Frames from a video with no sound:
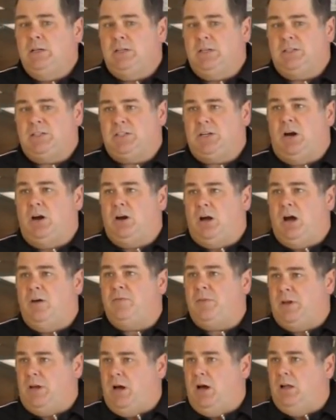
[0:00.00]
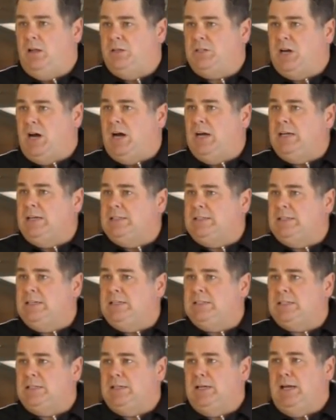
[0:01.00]
to start off the college hockey
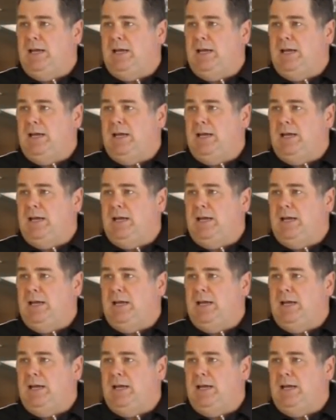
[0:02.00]
season.